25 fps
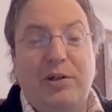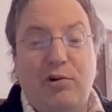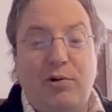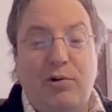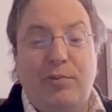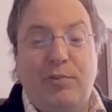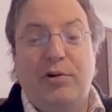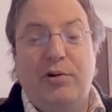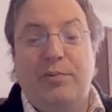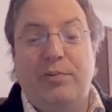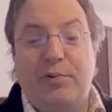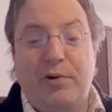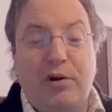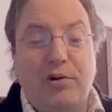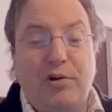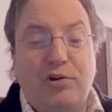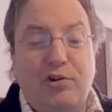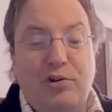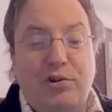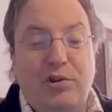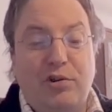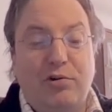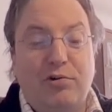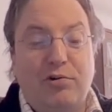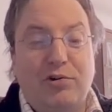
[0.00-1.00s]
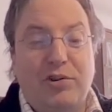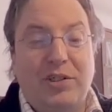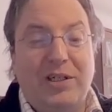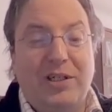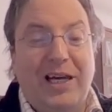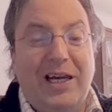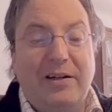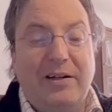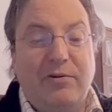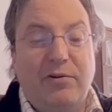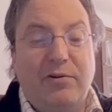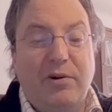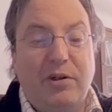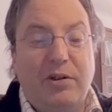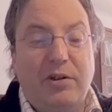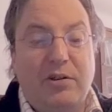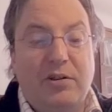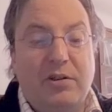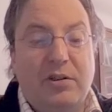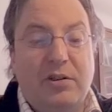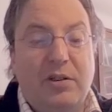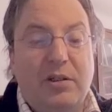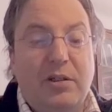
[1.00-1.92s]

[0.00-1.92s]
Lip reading: common approach to use in Android.